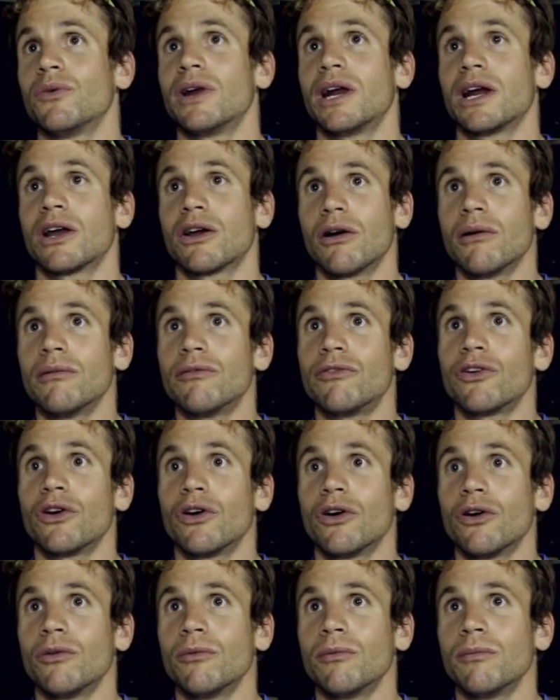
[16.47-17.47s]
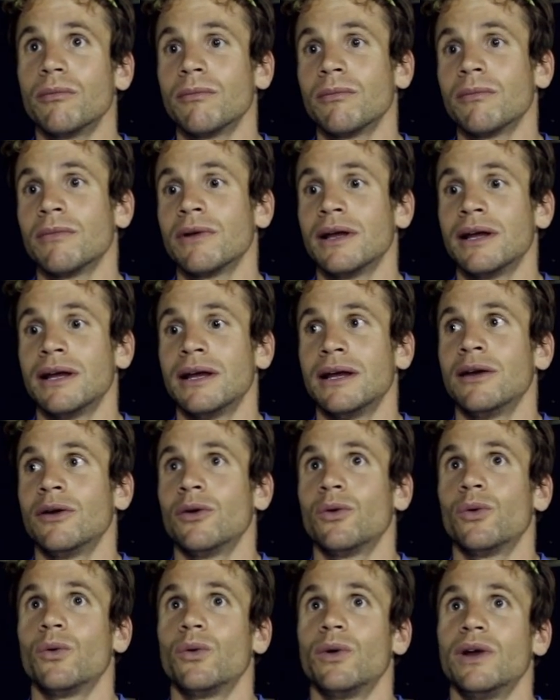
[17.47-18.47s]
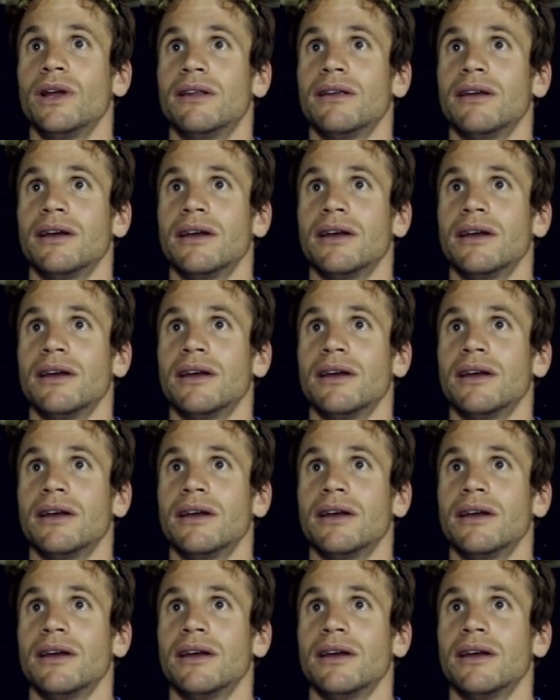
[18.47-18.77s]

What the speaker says: where I come from, with